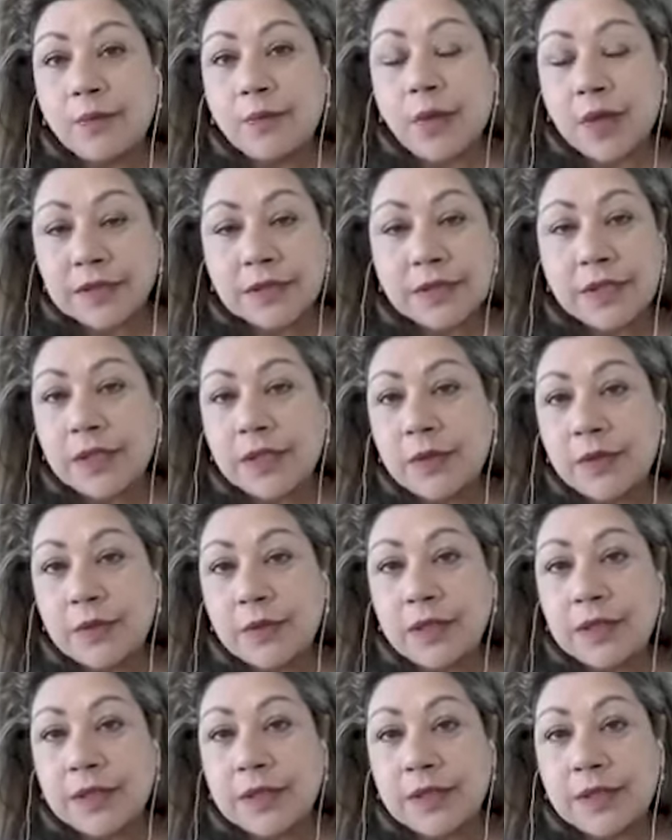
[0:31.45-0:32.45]

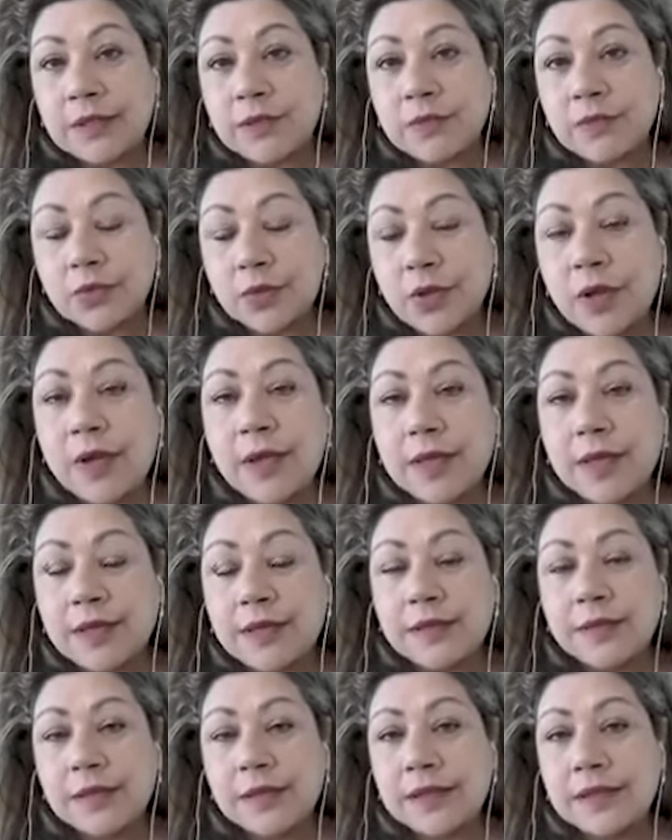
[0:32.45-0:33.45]
prosecuted and
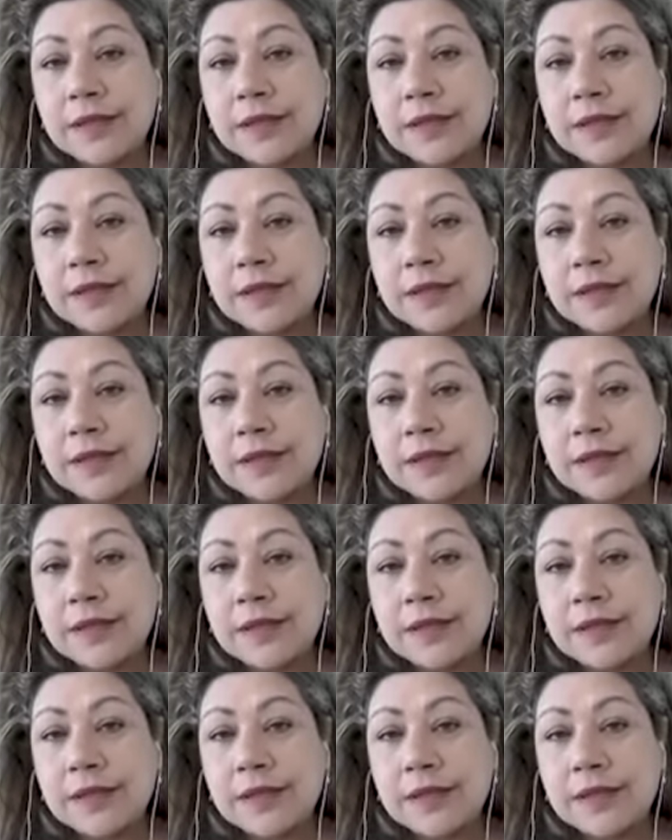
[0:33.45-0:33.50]
tried